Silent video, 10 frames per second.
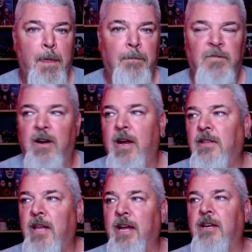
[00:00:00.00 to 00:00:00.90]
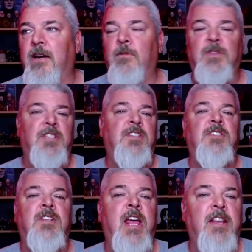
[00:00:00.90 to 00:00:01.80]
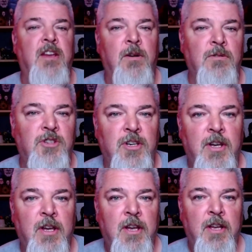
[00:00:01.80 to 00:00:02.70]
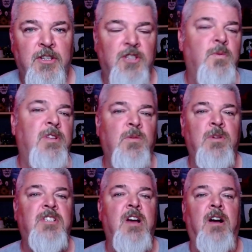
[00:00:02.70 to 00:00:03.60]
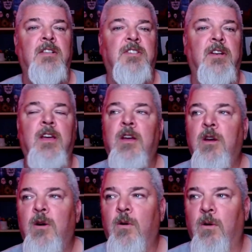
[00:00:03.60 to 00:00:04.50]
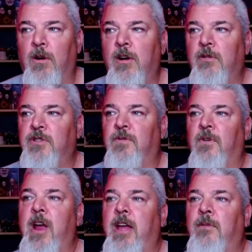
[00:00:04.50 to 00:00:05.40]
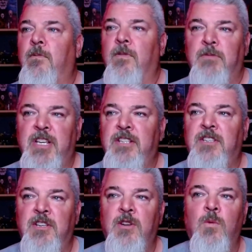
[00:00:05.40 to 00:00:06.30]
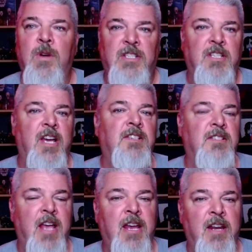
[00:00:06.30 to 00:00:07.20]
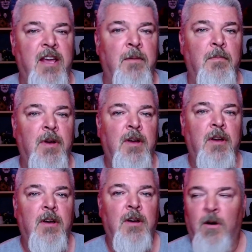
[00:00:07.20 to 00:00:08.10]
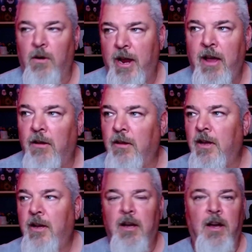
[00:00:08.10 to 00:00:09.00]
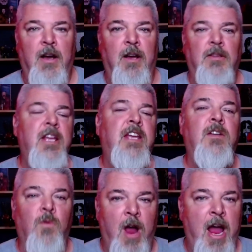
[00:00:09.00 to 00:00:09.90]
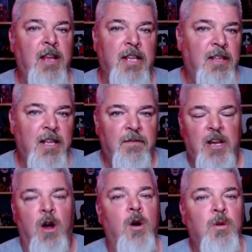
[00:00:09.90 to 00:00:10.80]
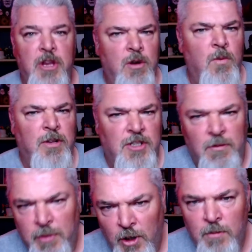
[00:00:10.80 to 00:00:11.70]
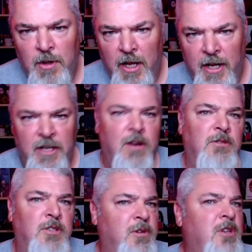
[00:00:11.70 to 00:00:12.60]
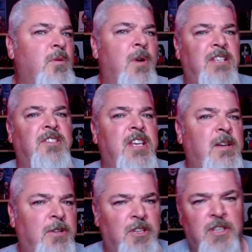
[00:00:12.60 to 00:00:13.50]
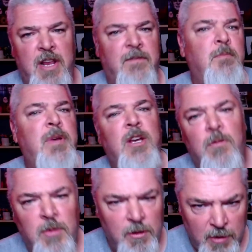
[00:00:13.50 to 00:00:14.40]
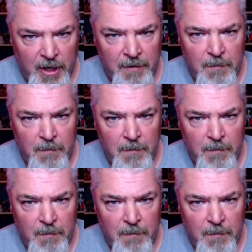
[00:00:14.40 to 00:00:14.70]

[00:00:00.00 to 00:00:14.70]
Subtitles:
All right, like when the Cincinnati coach just went to Wisconsin, or Coach Fran from TCU went to Texas A&M, or hell, Lincoln Riley leaving OU, which is a blue blood, to go to USC, which is an even bigger blue blood.